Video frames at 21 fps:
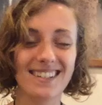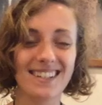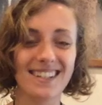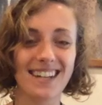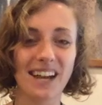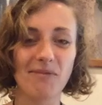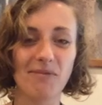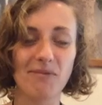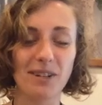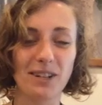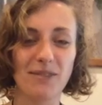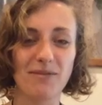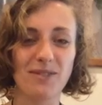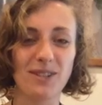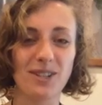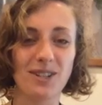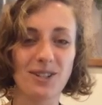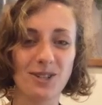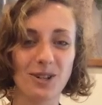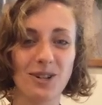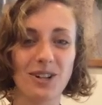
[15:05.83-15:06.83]
get rid of
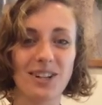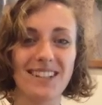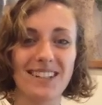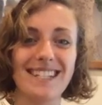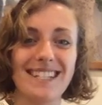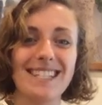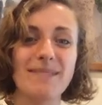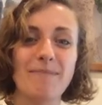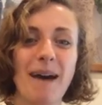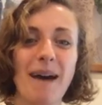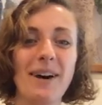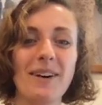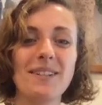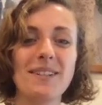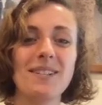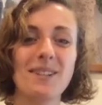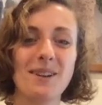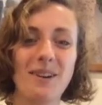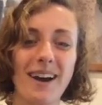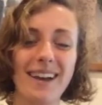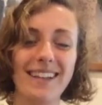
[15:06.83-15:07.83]
the turtley smell.
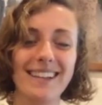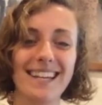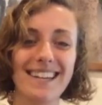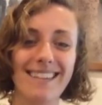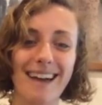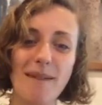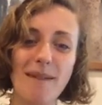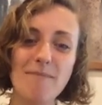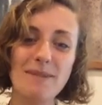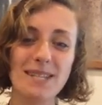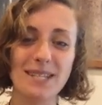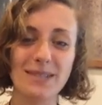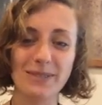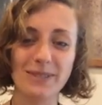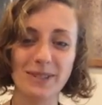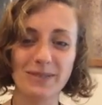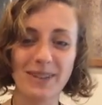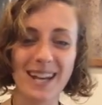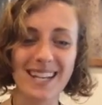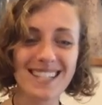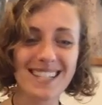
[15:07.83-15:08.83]
So I like that piece of
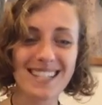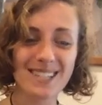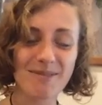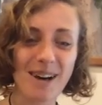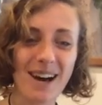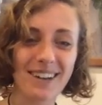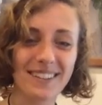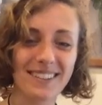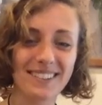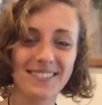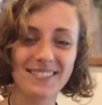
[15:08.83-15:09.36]
advice as well.